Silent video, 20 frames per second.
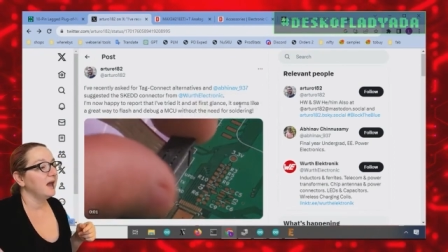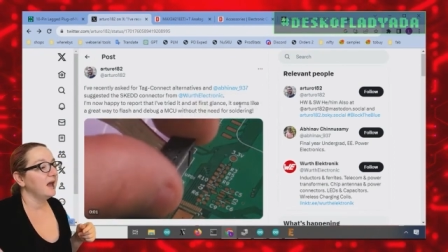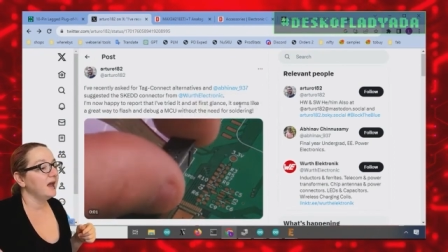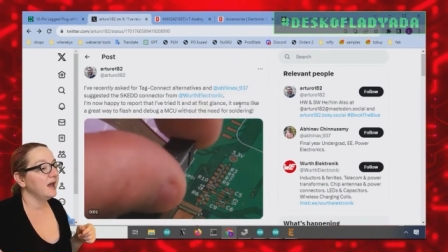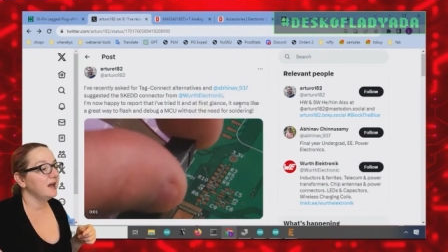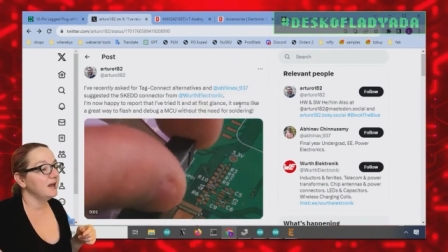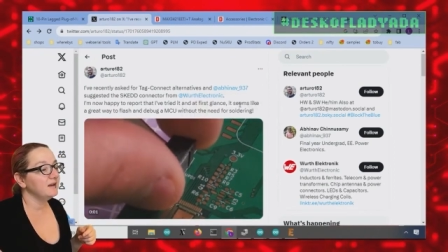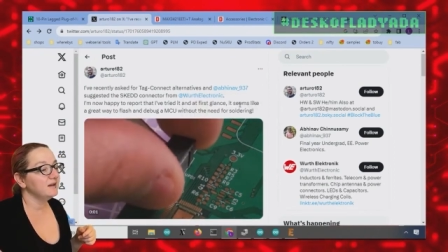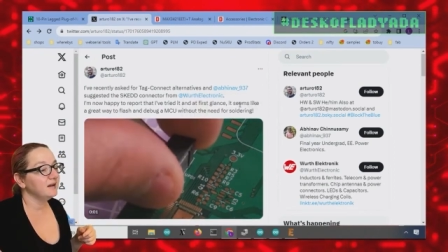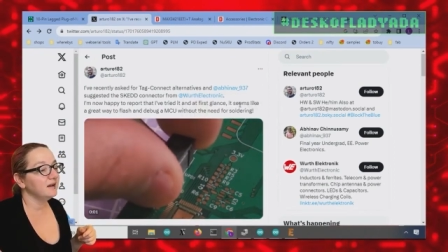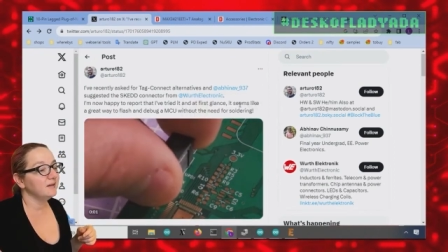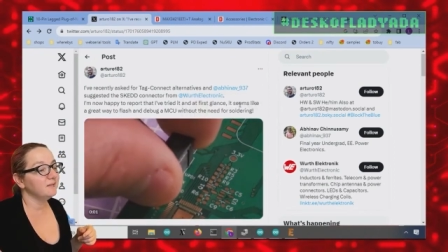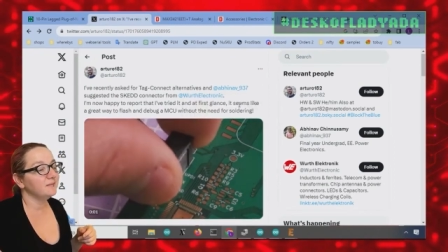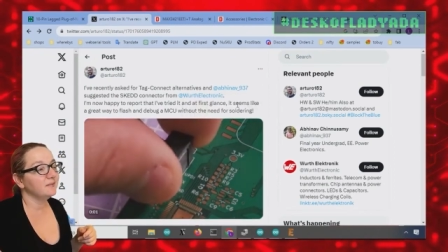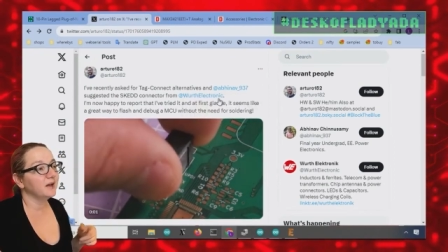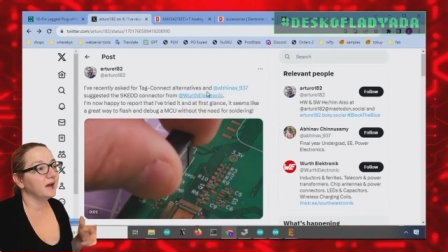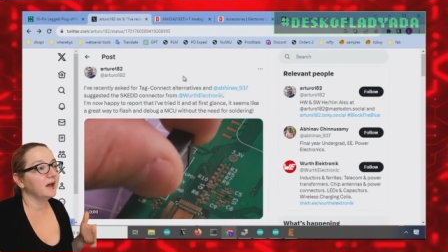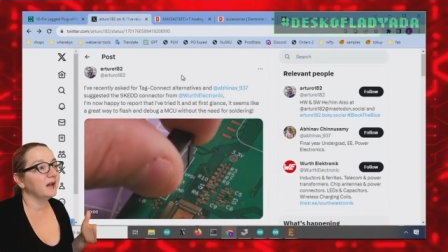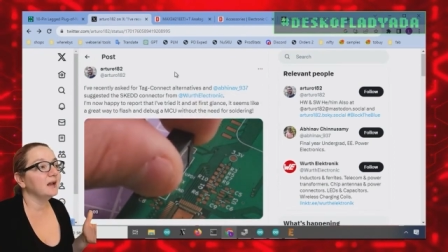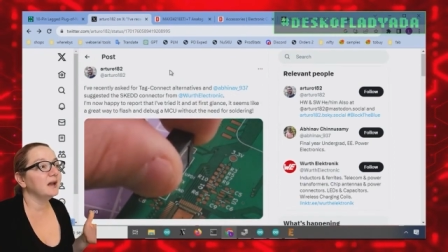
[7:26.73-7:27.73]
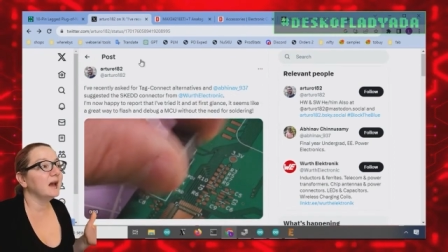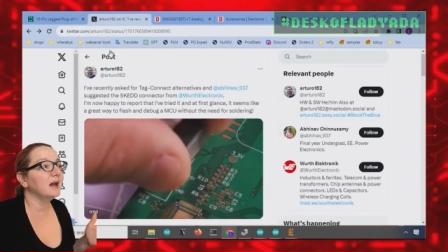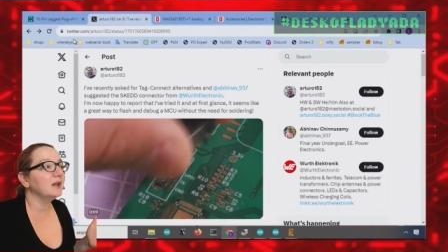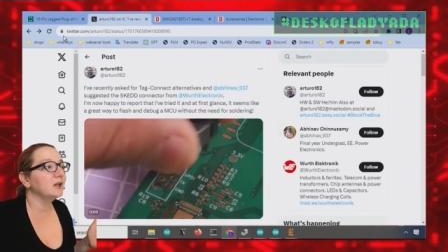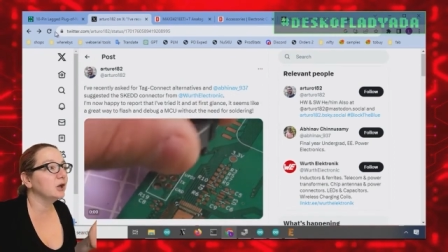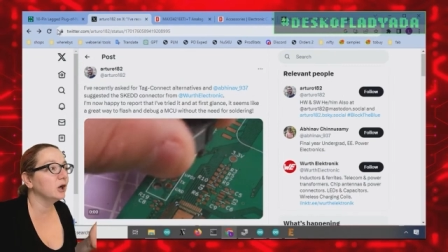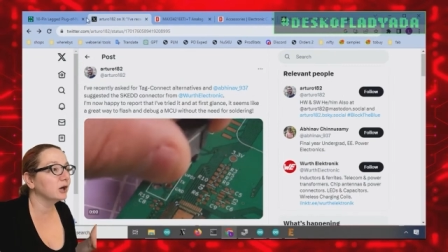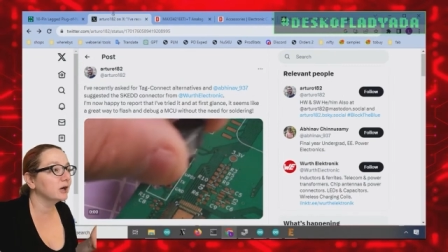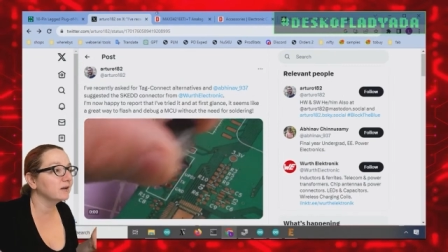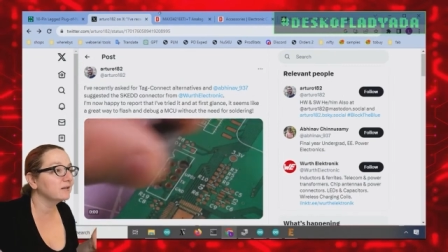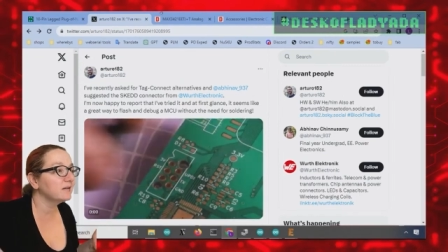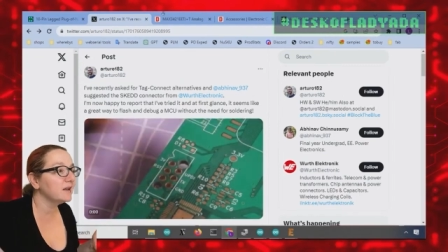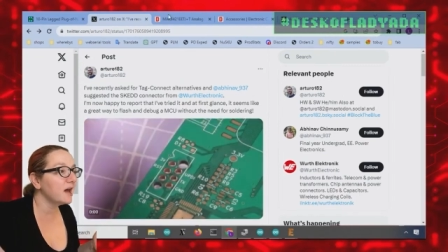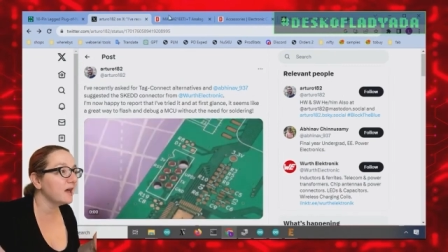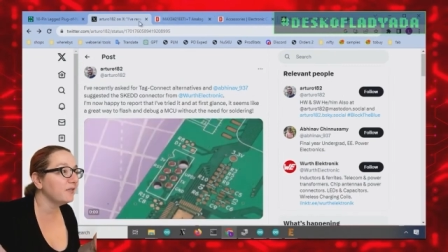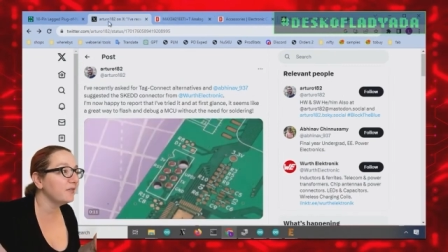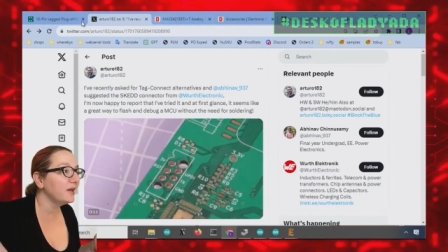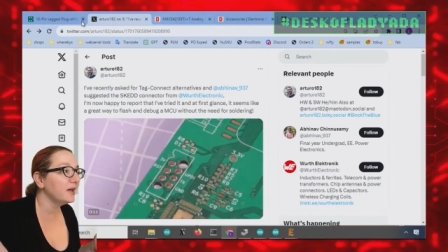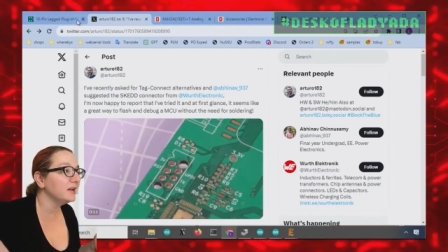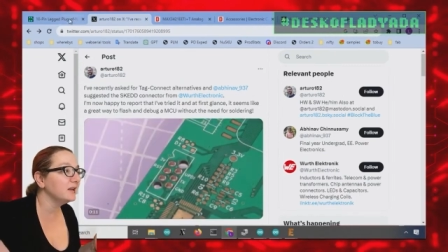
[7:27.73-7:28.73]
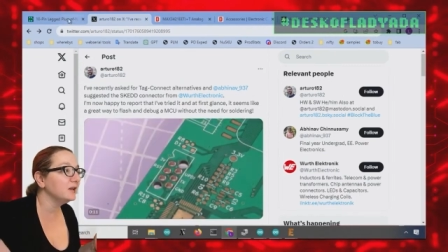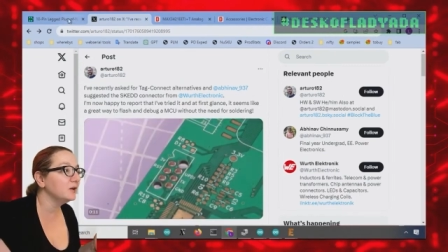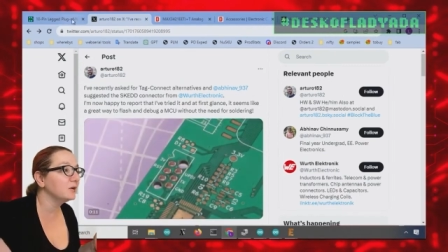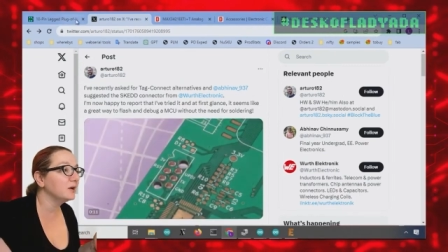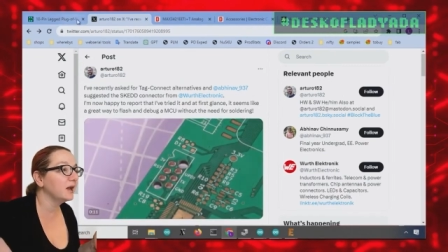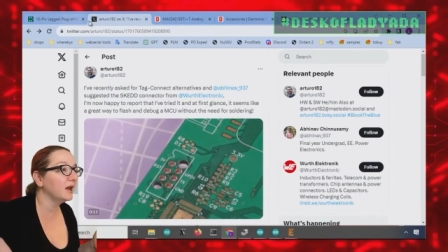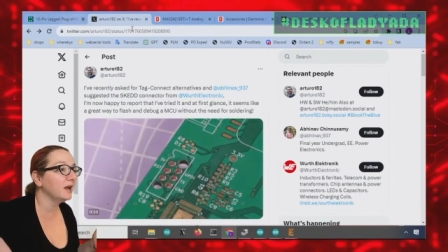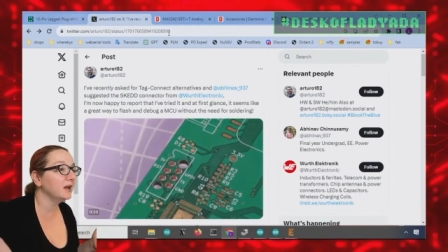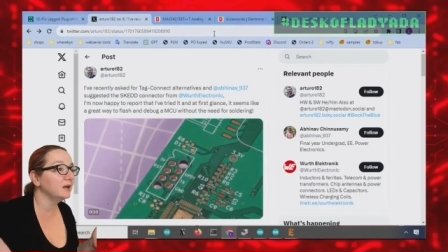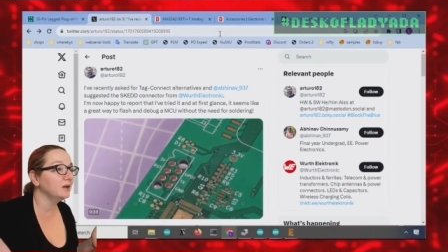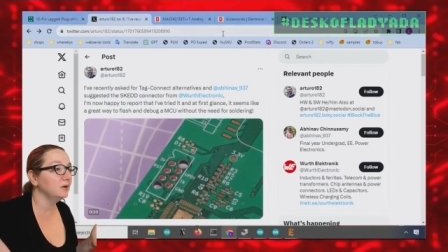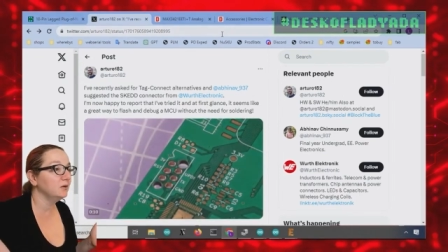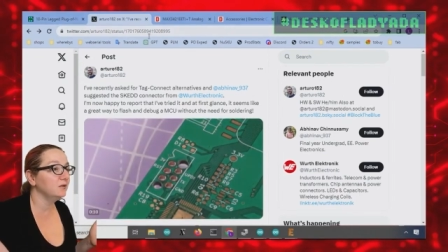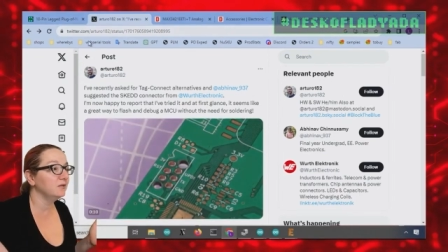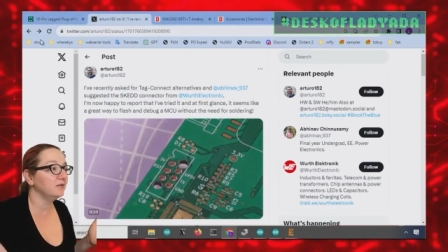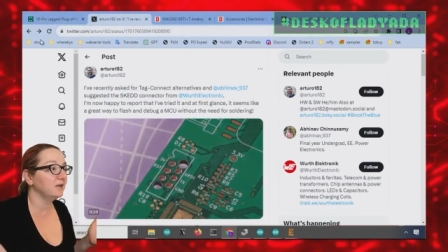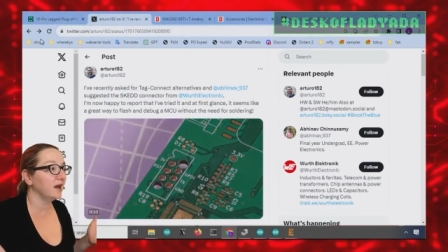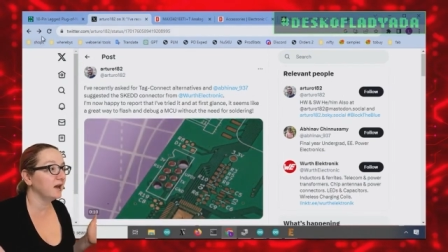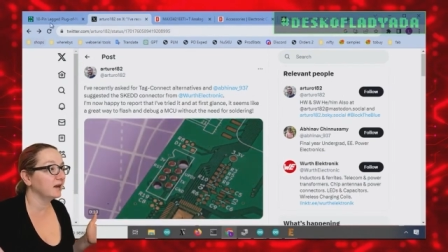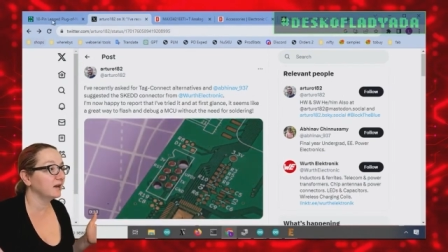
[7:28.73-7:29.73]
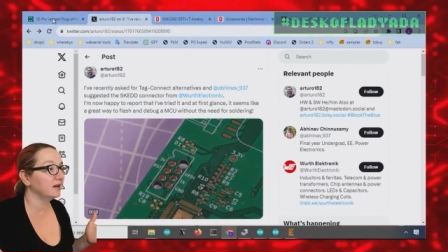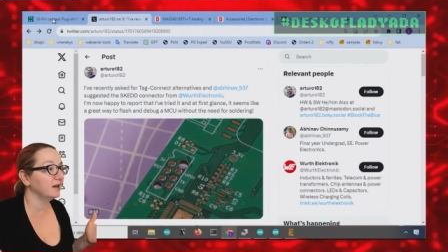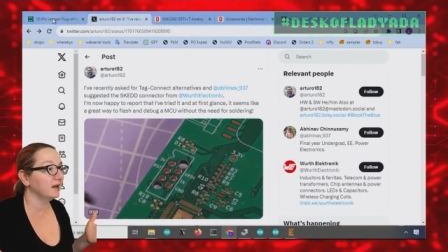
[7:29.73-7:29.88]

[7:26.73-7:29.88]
And look, it's not that you can't use Tag